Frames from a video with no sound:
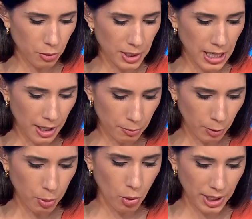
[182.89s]
We got a
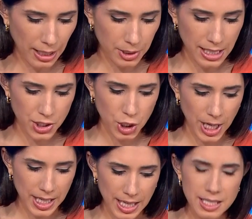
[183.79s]
report out
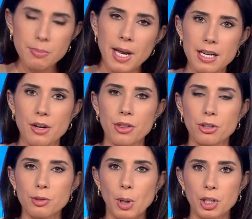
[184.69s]
yesterday, an independent
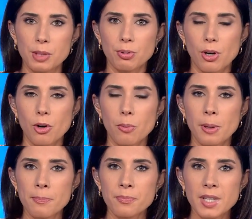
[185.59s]
third party probe
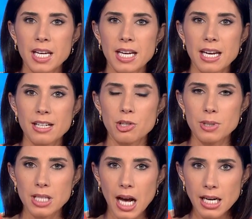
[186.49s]
into a
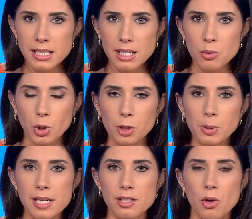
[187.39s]
toxic
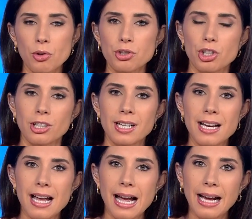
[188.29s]
workplace culture
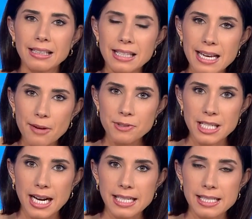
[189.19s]
at the
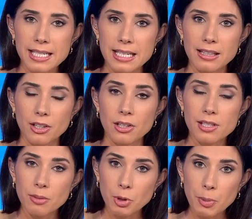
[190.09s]
FDIC. There are
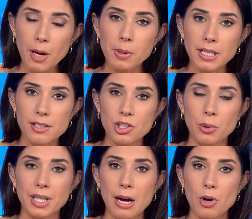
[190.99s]
some Republicans who
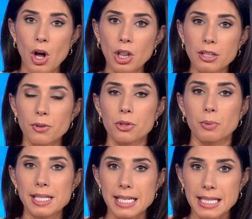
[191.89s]
are now calling for the
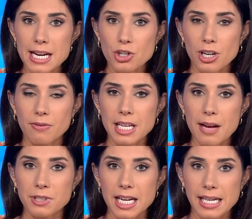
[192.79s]
resignation of the
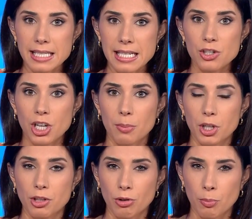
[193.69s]
FDIC chair,
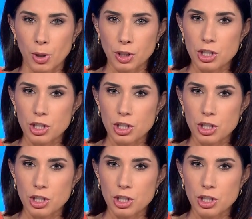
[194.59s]
Marty Gruenberg.